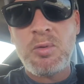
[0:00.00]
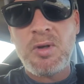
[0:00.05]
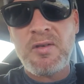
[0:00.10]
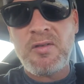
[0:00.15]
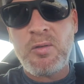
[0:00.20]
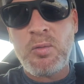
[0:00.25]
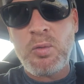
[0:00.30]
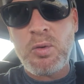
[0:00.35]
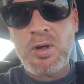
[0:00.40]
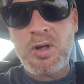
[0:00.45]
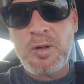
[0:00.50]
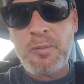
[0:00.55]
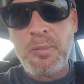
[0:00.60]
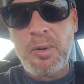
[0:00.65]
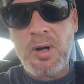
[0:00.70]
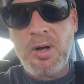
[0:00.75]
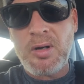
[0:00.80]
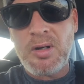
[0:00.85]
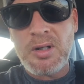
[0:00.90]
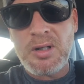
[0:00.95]
We have a work
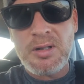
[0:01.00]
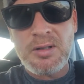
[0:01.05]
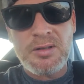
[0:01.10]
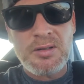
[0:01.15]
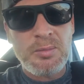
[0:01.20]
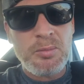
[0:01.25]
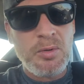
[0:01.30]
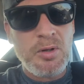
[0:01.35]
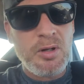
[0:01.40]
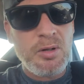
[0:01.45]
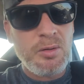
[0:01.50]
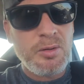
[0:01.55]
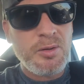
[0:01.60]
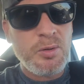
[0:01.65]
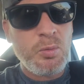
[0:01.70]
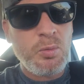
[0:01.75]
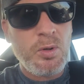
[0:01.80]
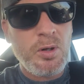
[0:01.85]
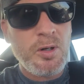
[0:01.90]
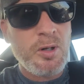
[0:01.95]
party tomorrow at
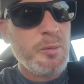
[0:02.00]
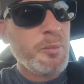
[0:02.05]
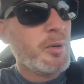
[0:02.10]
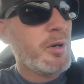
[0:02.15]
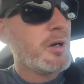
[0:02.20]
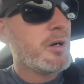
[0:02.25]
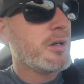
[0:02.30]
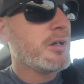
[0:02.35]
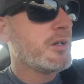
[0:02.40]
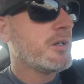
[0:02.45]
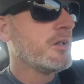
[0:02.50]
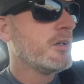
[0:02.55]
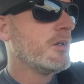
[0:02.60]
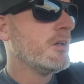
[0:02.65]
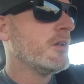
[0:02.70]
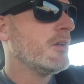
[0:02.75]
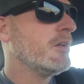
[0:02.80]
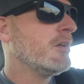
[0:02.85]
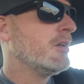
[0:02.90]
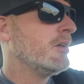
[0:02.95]
the water park,
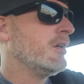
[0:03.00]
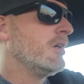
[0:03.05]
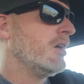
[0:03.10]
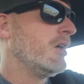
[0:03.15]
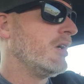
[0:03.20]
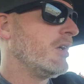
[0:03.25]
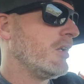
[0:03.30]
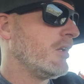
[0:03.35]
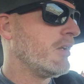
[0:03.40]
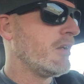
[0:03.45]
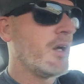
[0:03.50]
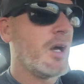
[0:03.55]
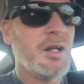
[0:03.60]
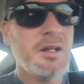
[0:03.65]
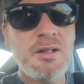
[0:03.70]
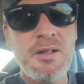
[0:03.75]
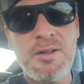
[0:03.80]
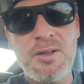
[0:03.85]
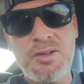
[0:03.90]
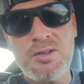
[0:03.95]
and I
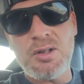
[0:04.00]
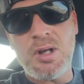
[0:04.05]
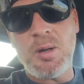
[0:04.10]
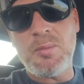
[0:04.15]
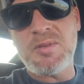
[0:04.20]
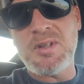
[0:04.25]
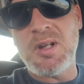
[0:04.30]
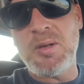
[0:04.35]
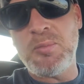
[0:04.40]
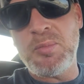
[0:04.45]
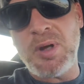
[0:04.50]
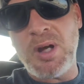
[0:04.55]
need to drop 10